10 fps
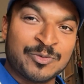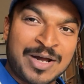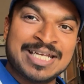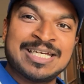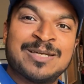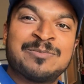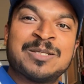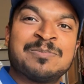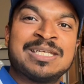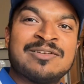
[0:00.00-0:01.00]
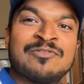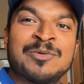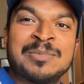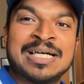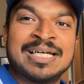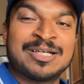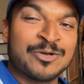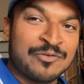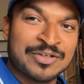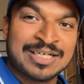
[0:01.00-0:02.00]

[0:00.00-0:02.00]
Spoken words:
right Airbnb for my girlfriend